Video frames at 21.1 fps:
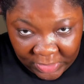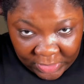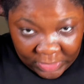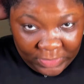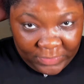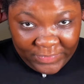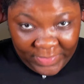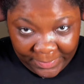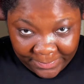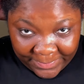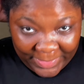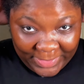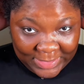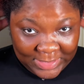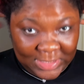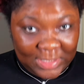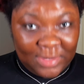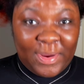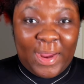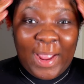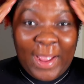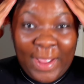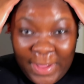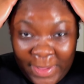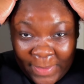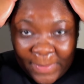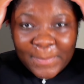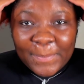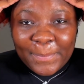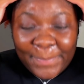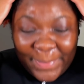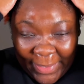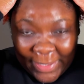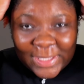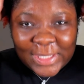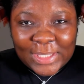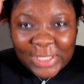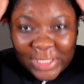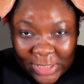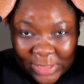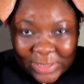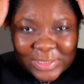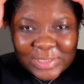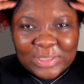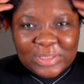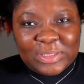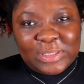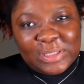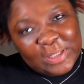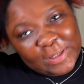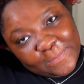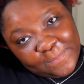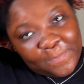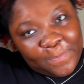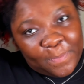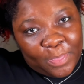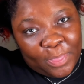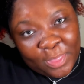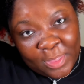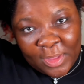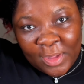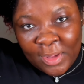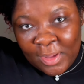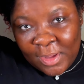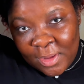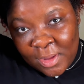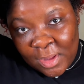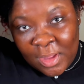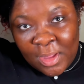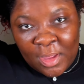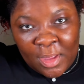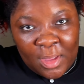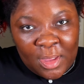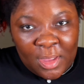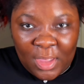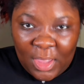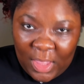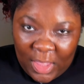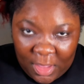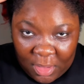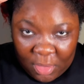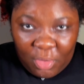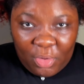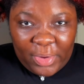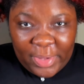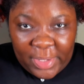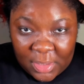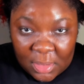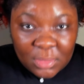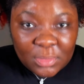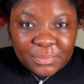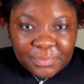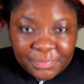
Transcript: all of that bacteria back into the hair oil.